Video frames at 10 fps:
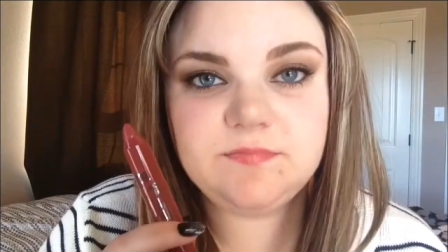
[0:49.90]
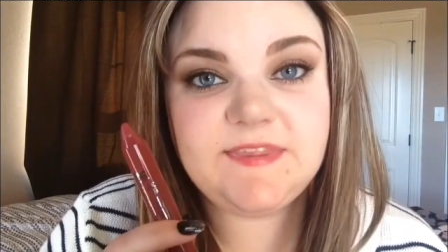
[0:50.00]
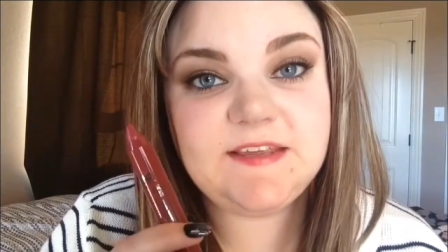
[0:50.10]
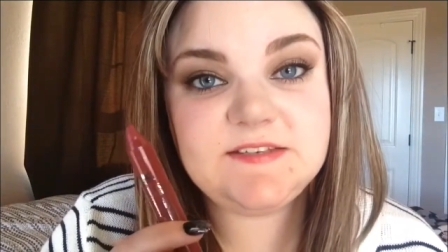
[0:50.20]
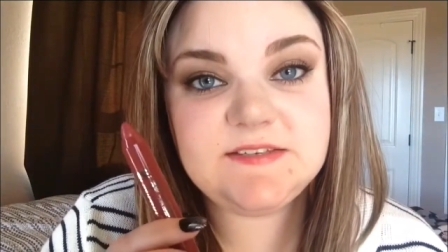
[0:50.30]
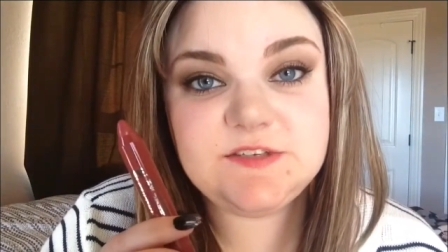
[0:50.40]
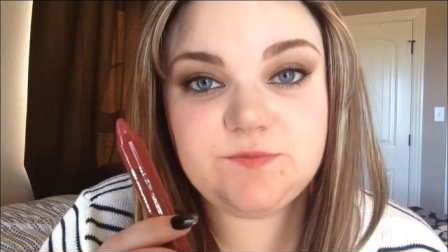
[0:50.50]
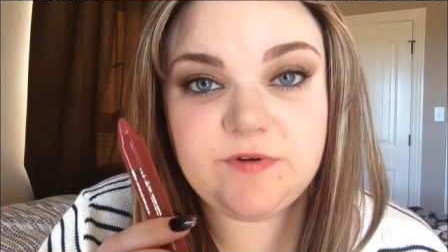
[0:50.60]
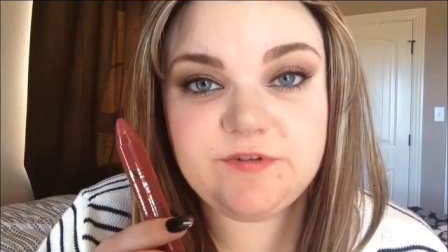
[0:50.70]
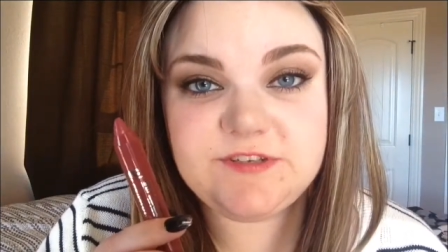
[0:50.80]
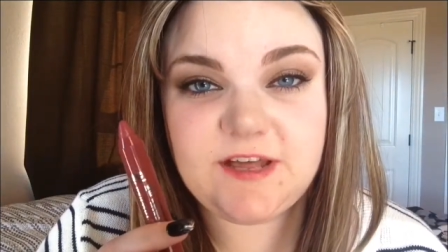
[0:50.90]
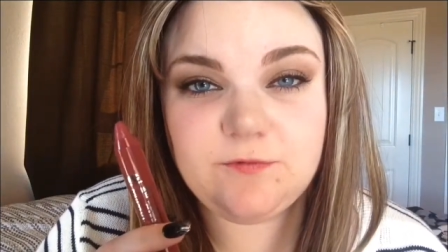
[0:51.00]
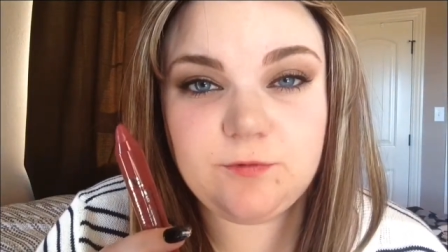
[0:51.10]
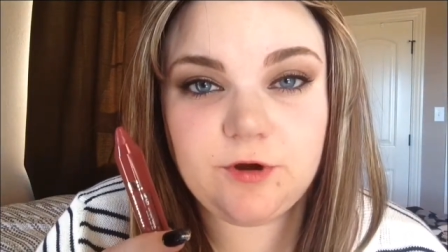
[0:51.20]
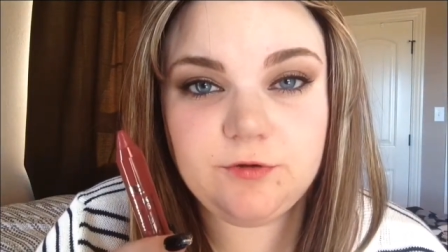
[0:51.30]
This is Riverside
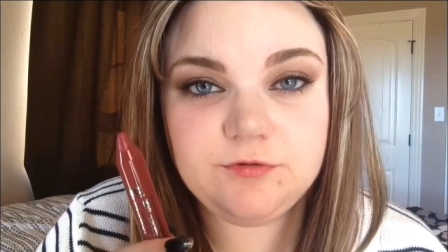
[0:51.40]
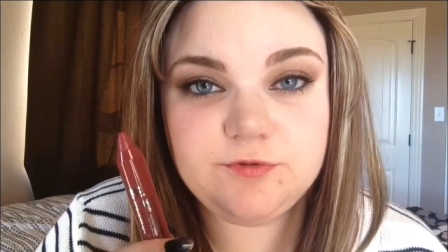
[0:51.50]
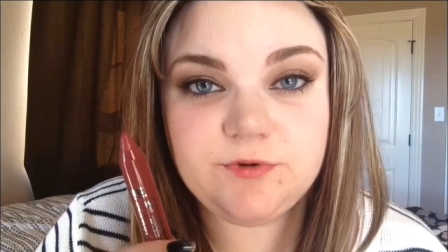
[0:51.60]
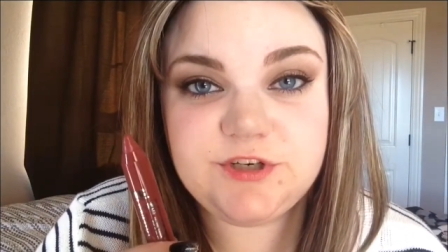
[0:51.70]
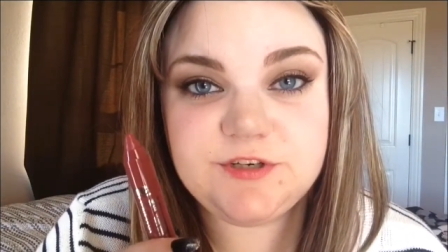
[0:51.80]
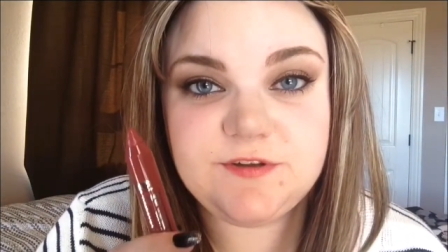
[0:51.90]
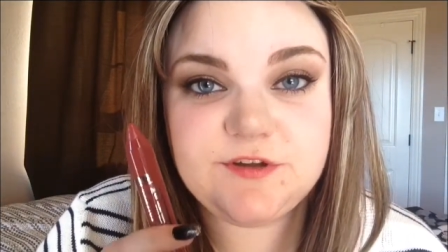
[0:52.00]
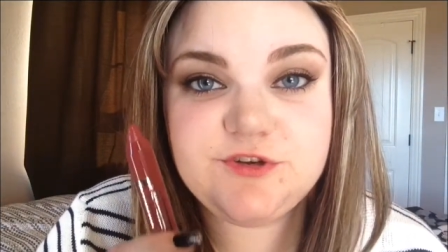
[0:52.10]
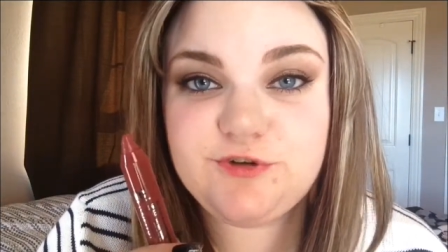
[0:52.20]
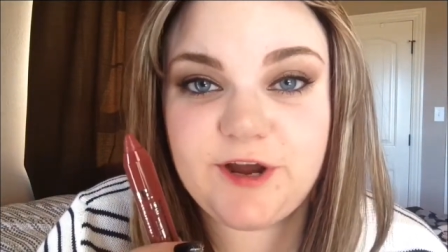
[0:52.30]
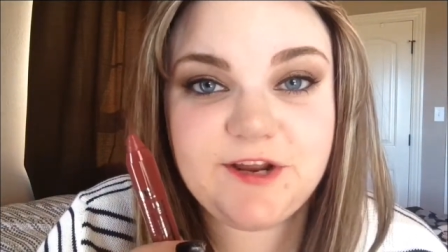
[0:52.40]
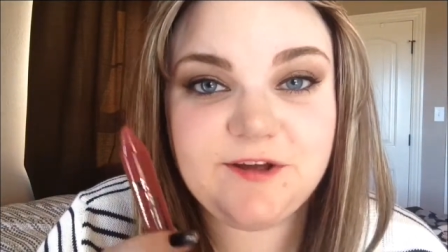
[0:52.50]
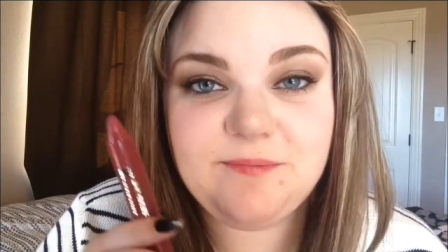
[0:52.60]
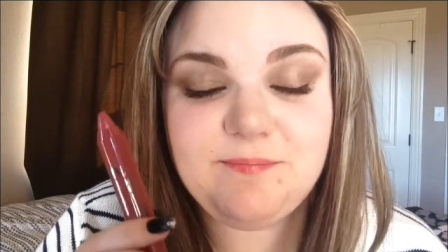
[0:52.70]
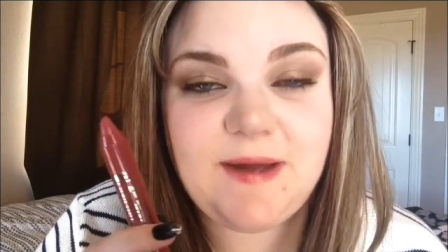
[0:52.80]
Rose, which is a straight
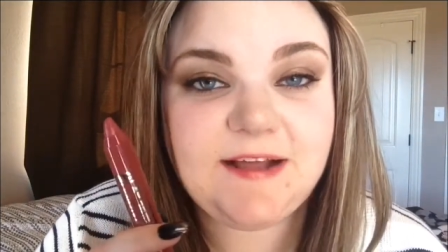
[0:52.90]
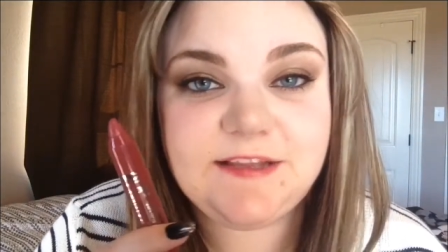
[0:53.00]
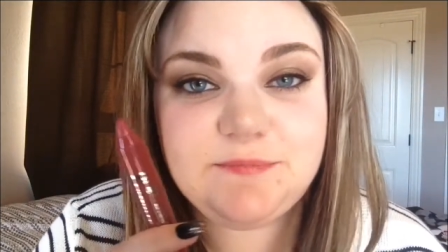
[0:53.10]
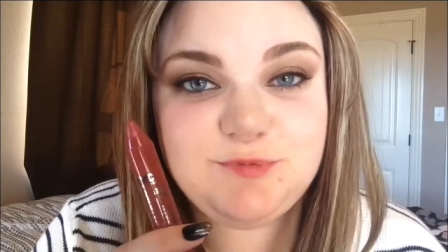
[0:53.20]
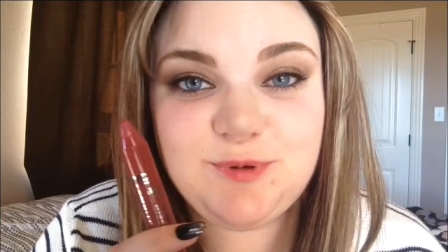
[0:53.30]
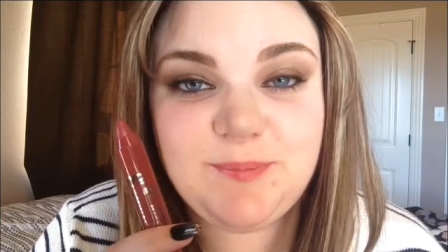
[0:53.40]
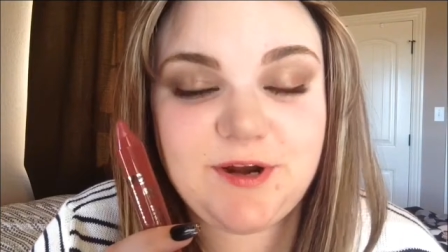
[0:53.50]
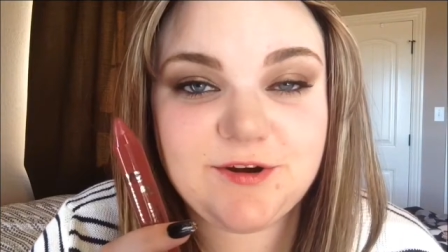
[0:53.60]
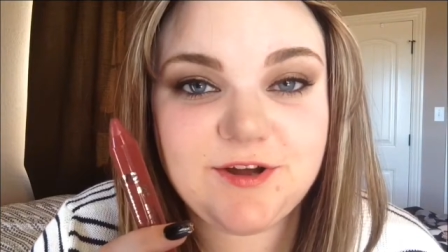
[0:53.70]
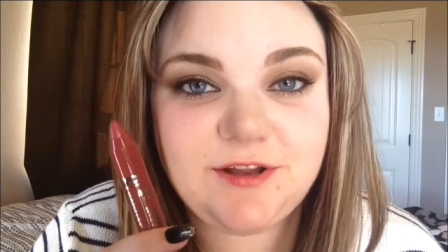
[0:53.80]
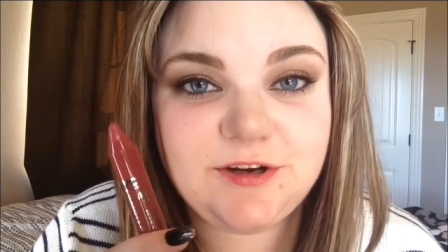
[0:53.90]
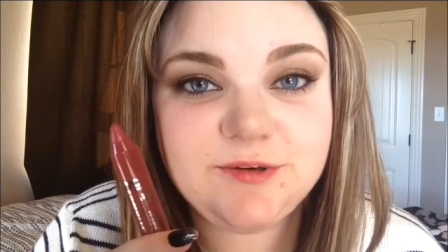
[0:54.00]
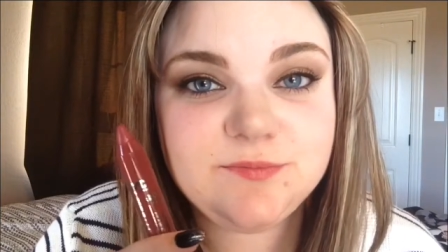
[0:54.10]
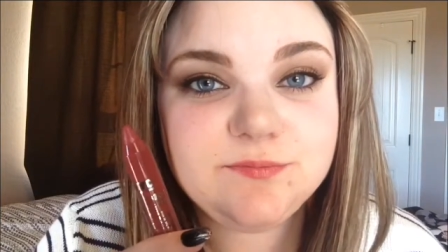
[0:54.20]
up my lips but better color.